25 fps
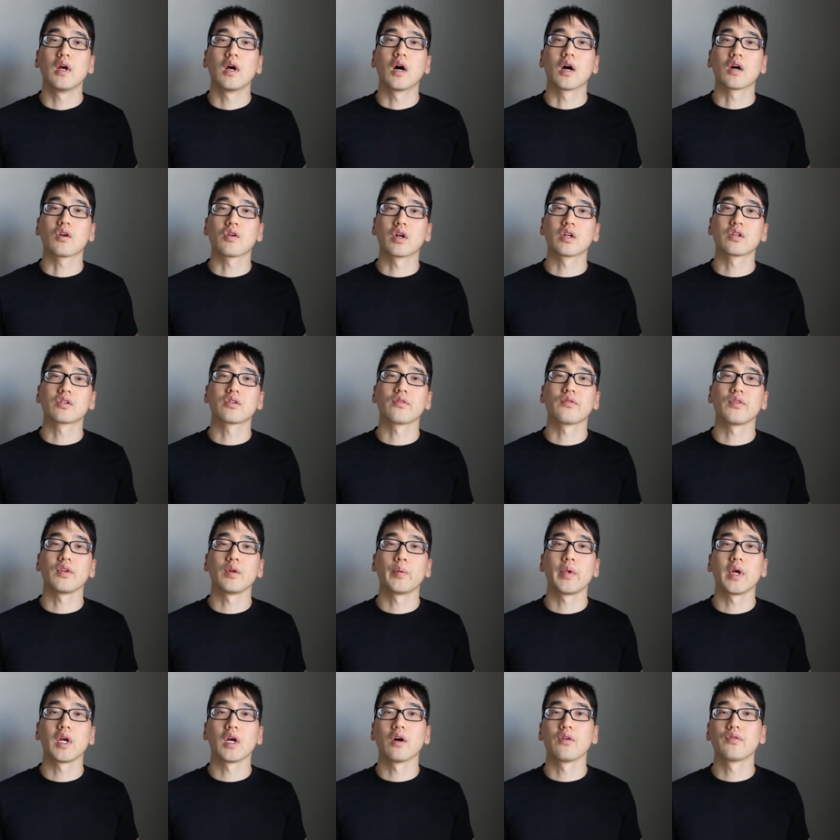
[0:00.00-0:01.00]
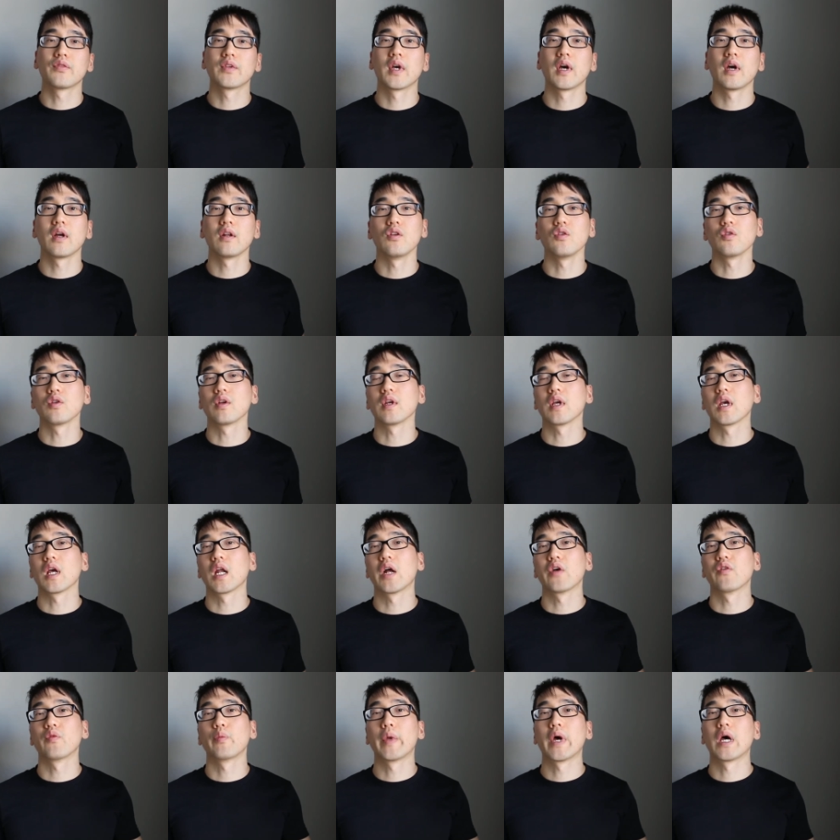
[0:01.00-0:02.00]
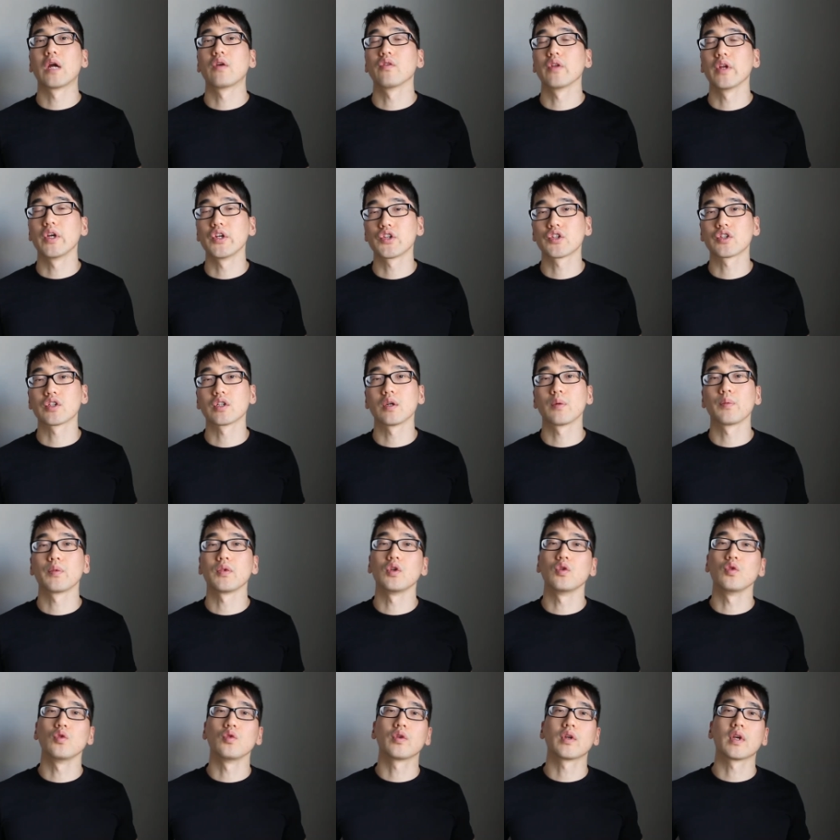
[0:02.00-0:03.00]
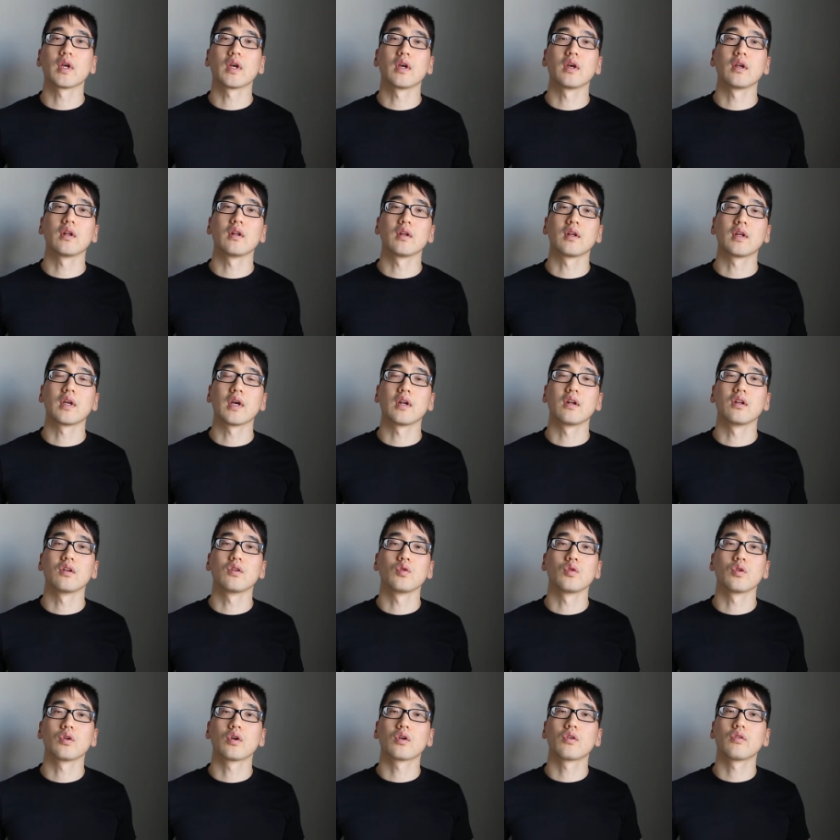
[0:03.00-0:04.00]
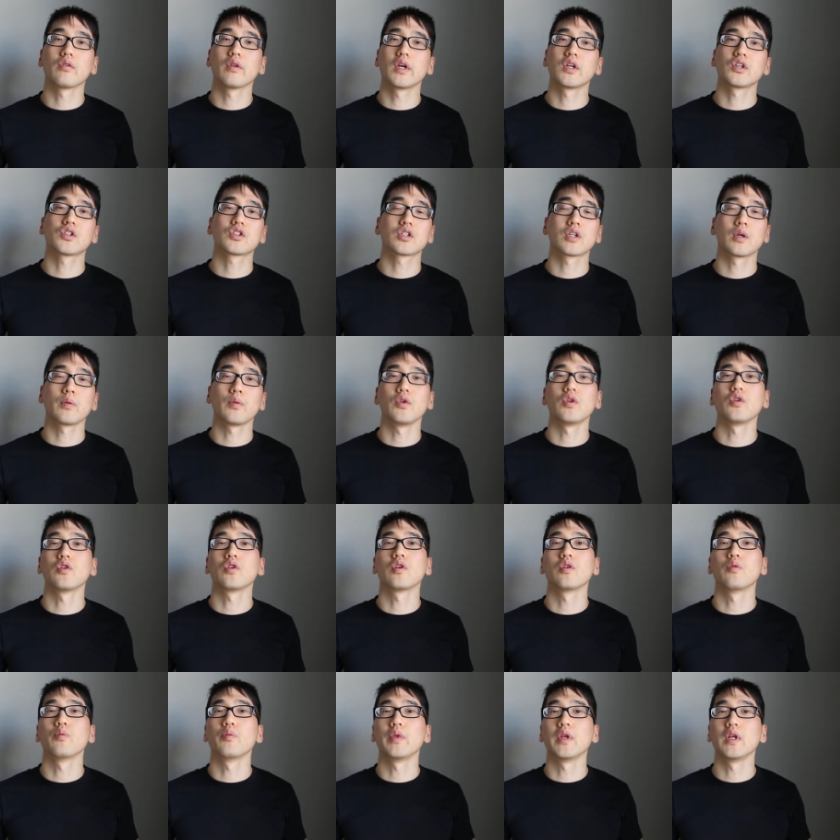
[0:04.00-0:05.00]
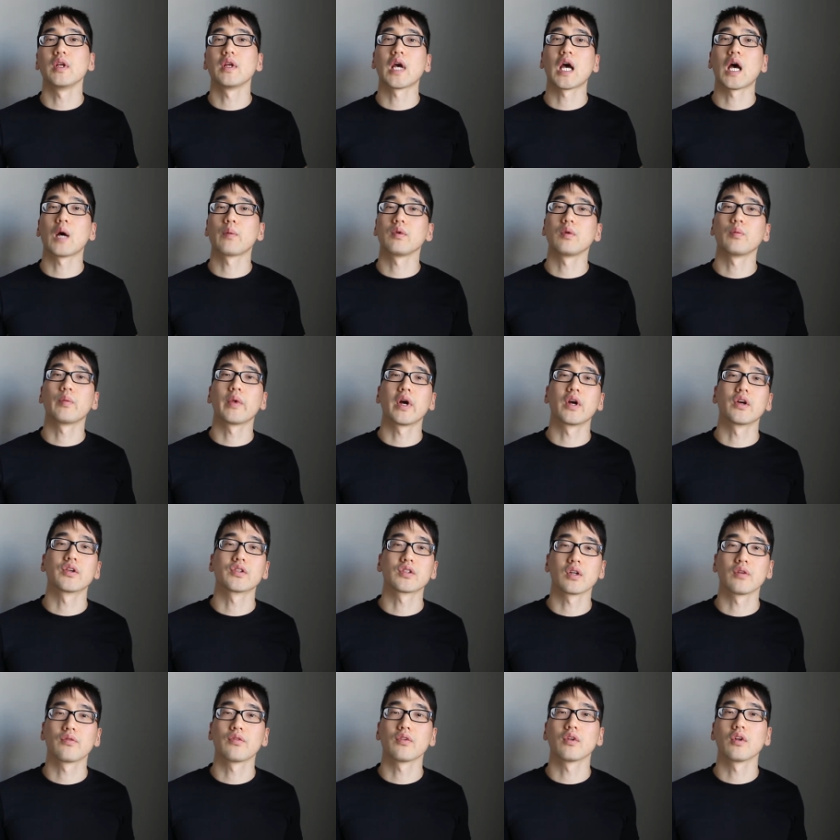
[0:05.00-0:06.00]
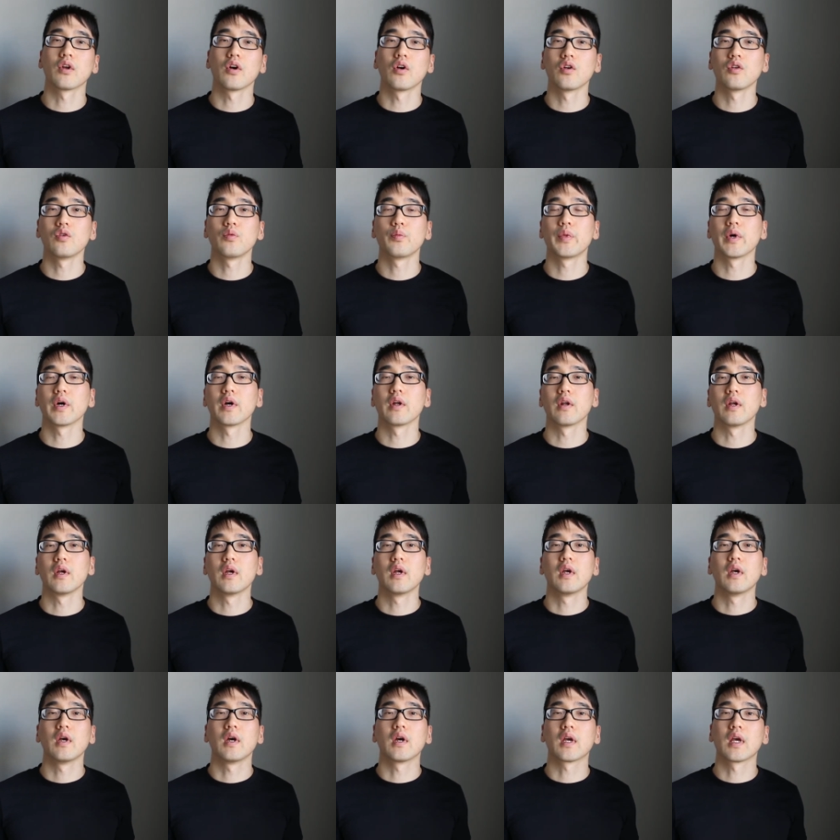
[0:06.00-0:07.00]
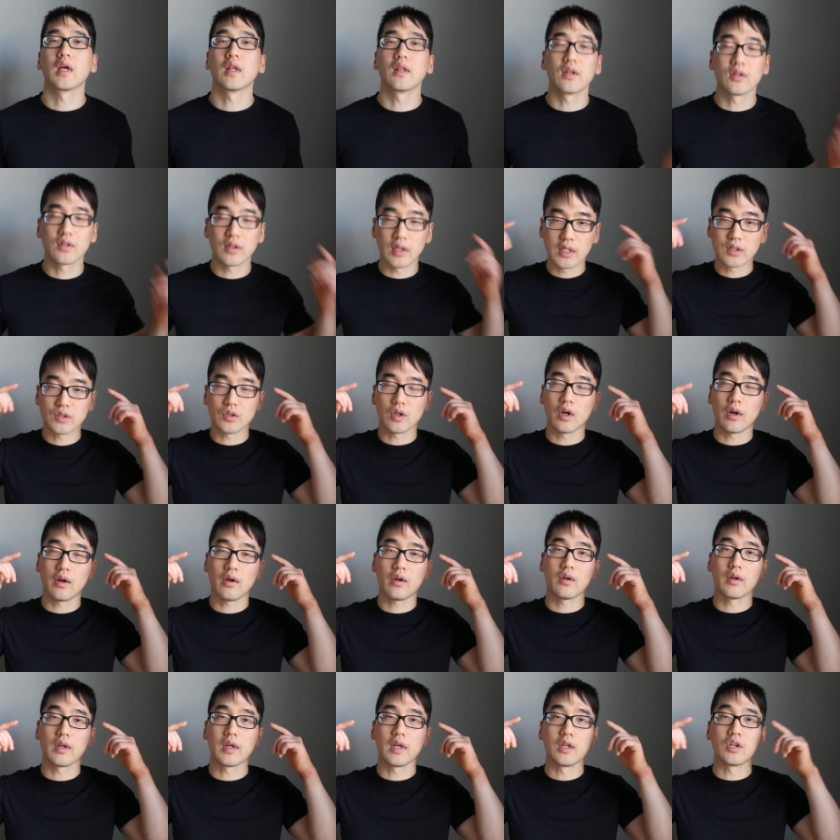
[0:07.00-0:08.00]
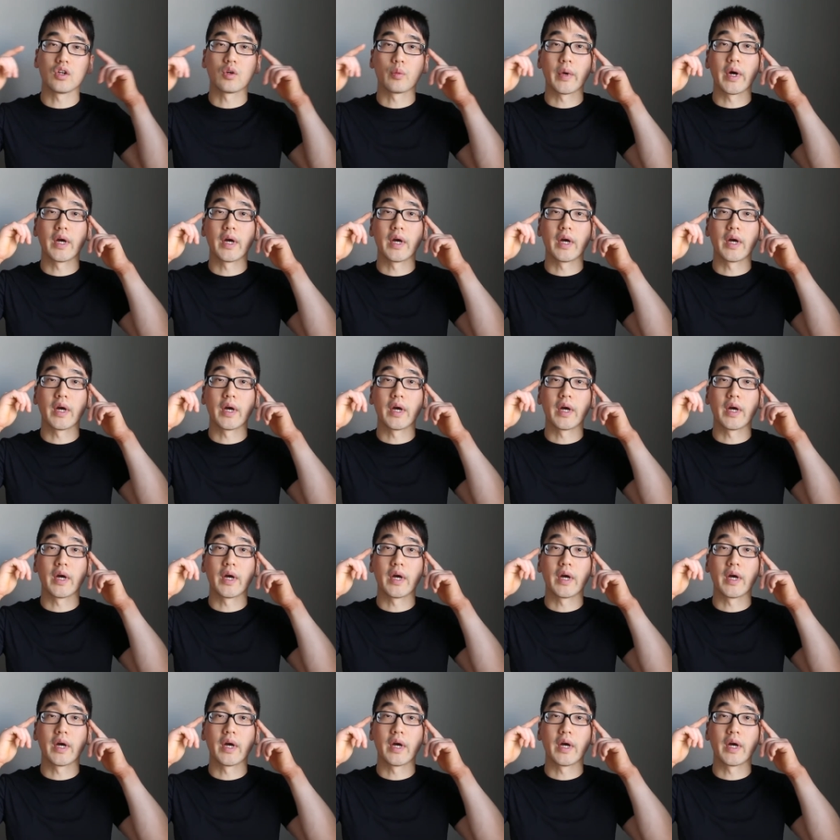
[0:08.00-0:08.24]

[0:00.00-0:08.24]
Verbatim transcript: aggressively pay off debt, you can get out of a bad relationship, you can get into a good relationship, you can be happy by yourself alone. But again, this, it's all in your